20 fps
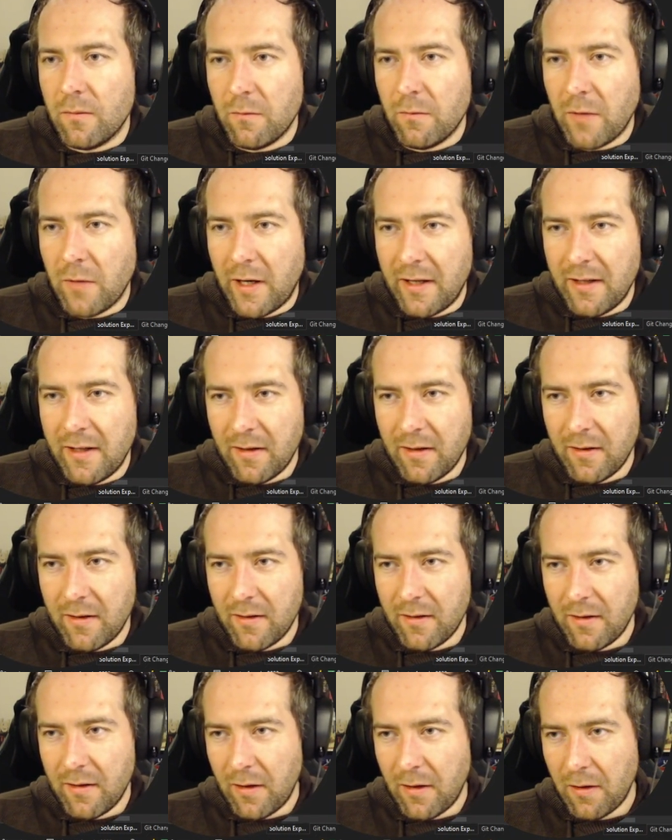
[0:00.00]
I did
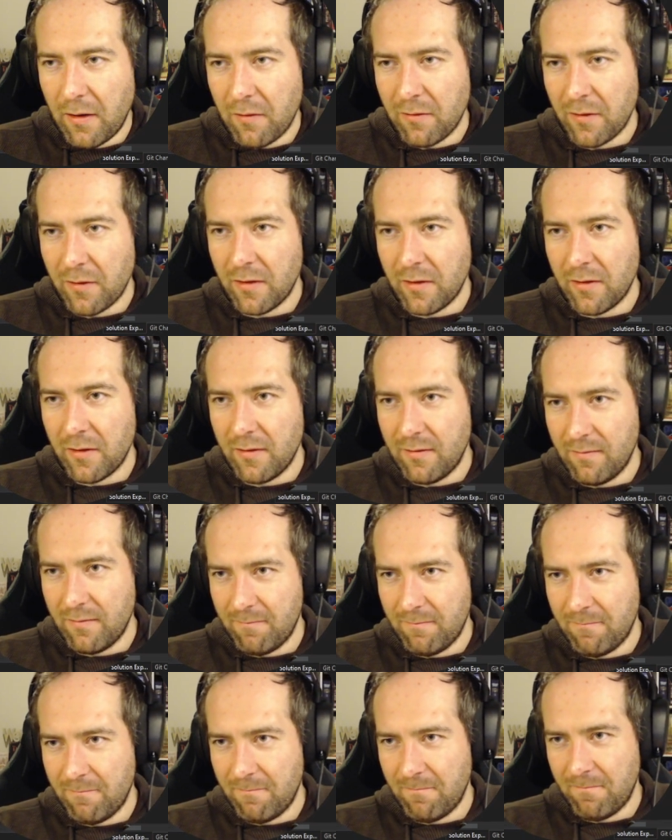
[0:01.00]
a lot of
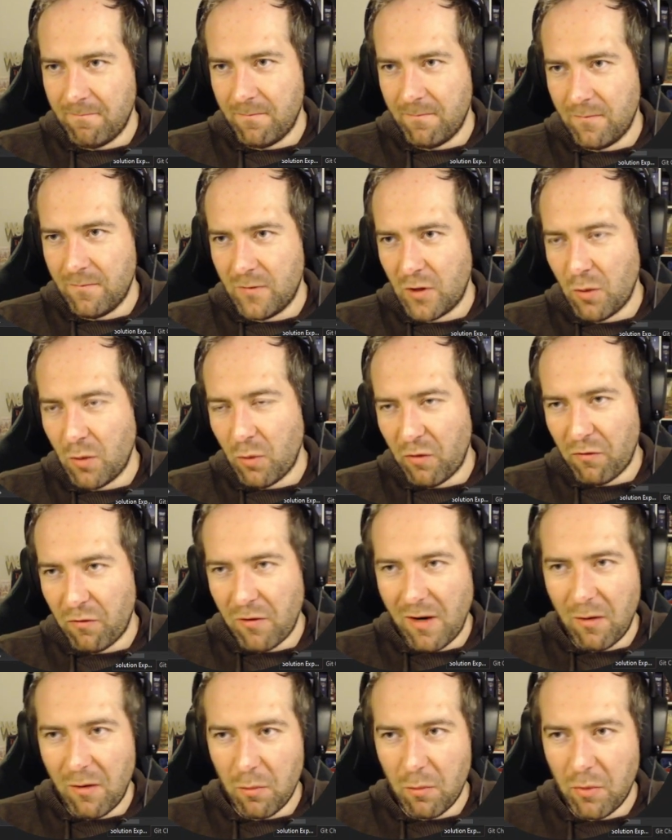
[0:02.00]
somewhat
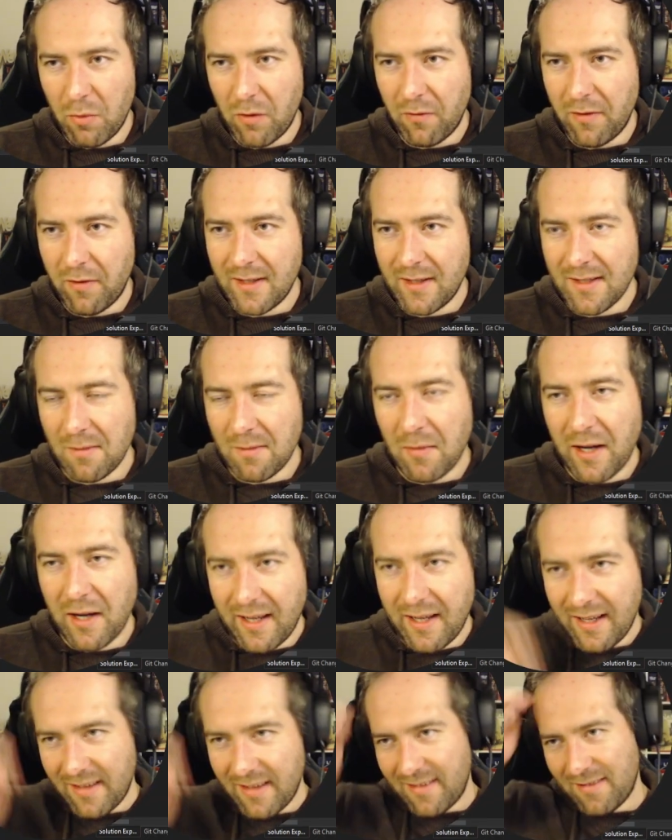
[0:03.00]
frowned upon things in my
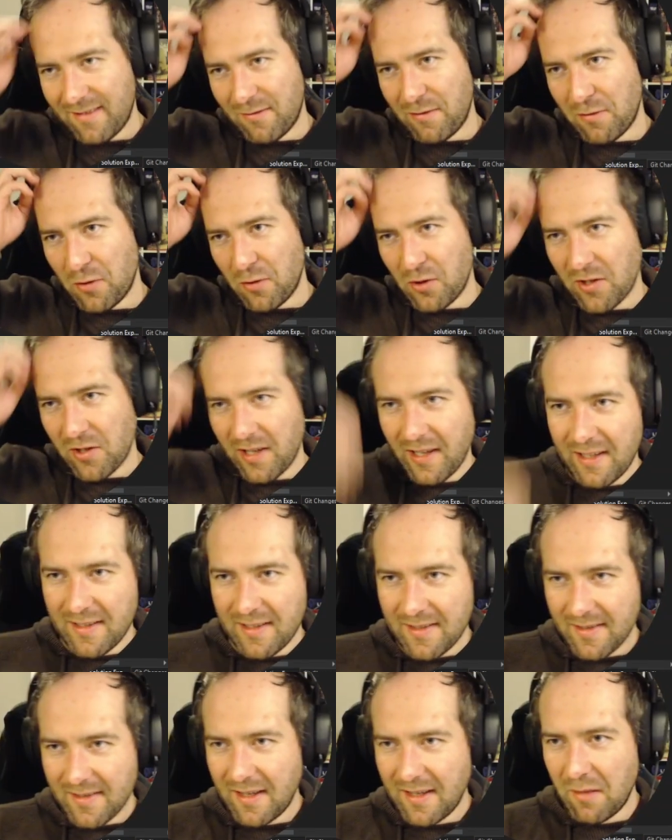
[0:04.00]
head, reversing
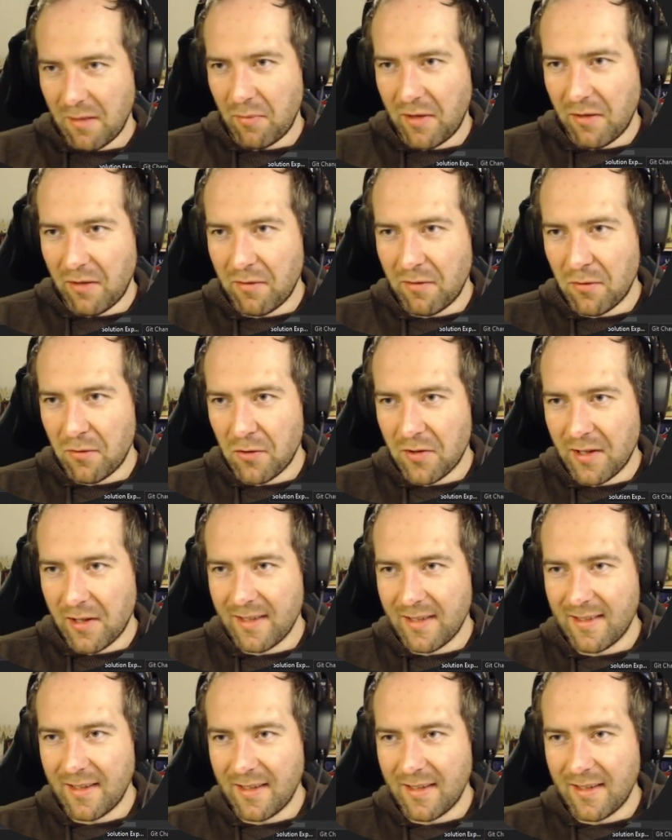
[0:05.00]
lists, skipping, reversing lists.